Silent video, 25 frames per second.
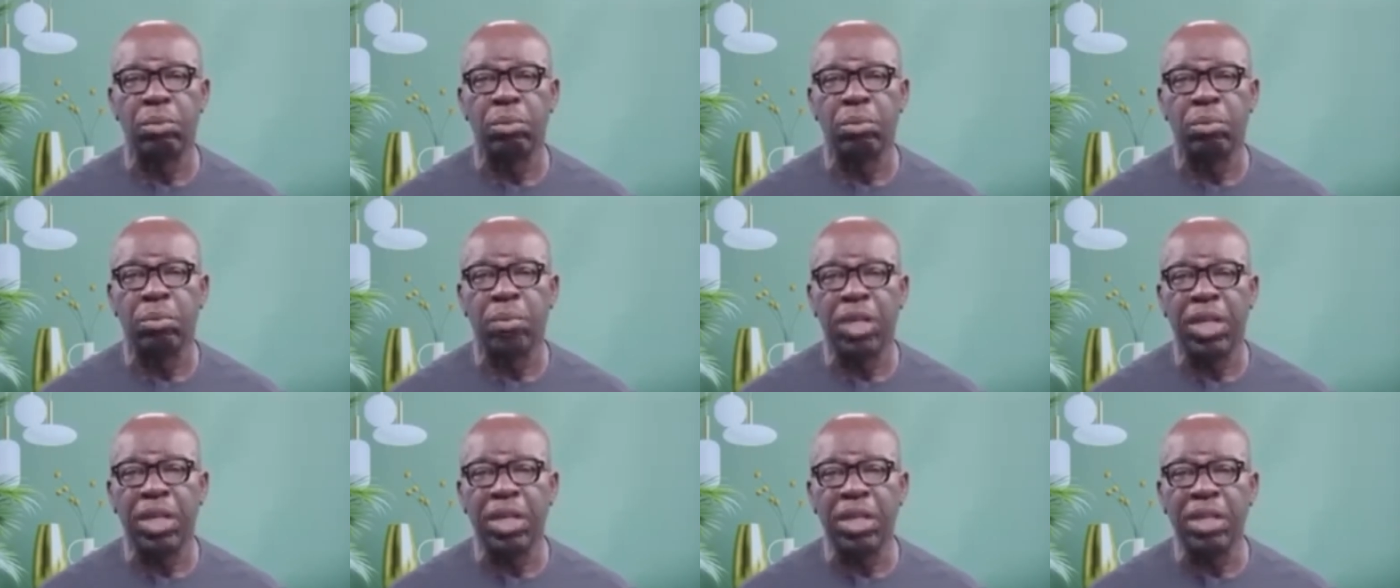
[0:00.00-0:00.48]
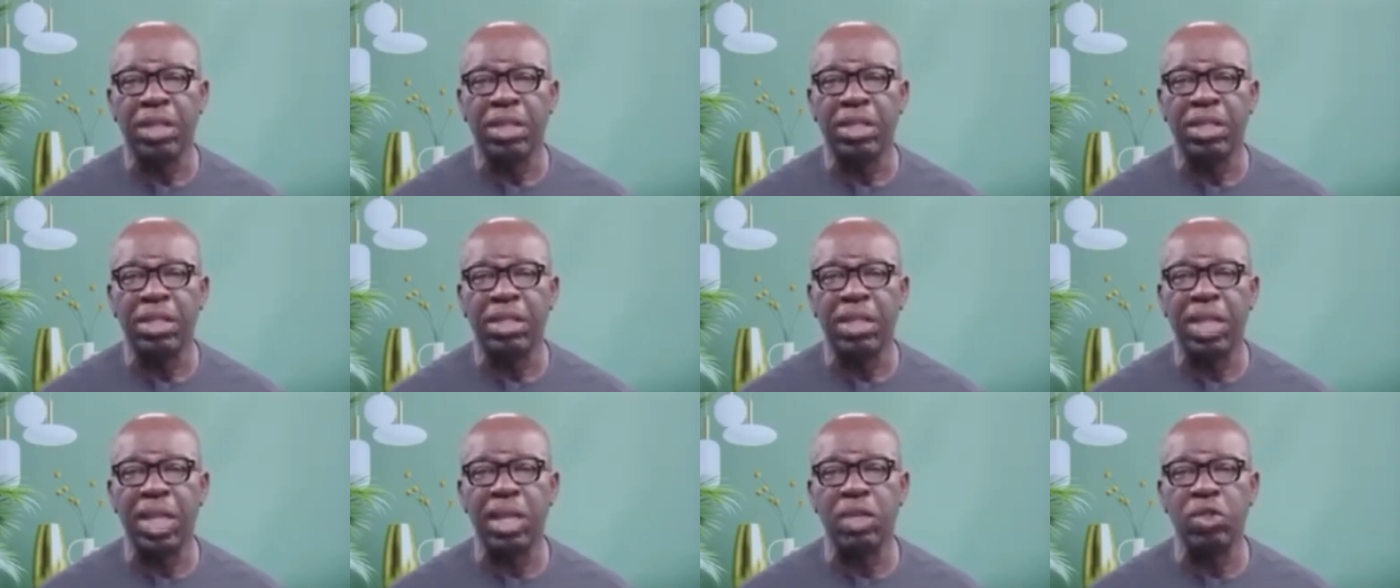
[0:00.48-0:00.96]

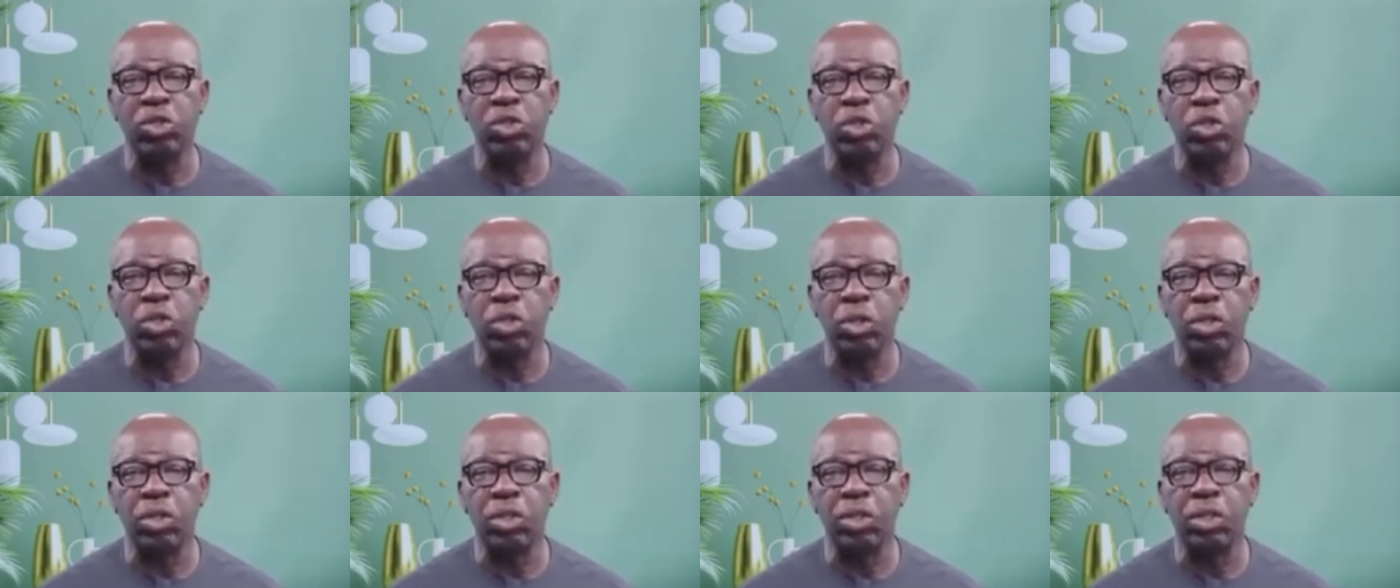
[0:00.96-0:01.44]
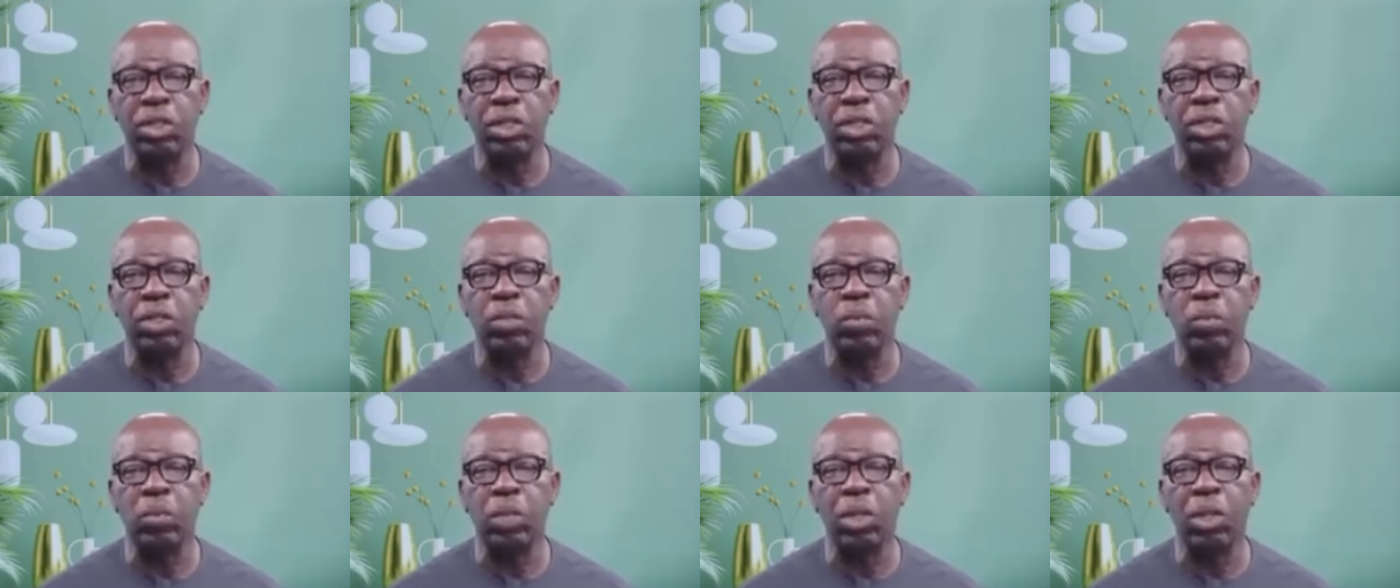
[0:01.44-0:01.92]
Peace and
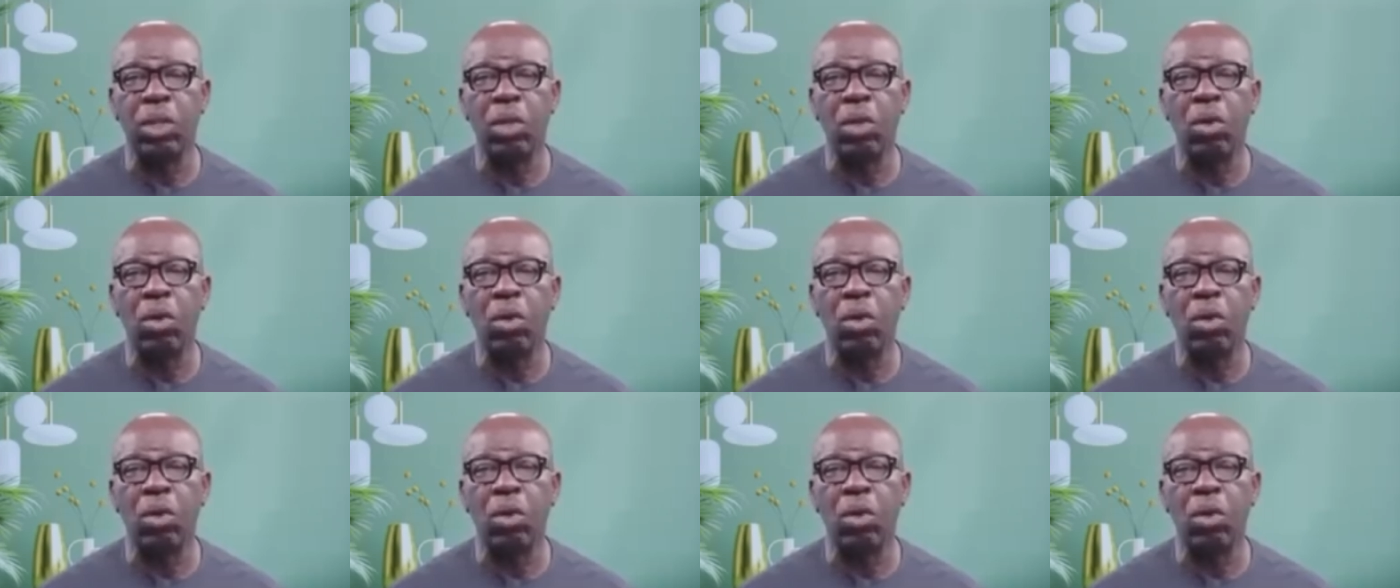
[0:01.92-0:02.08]
justice will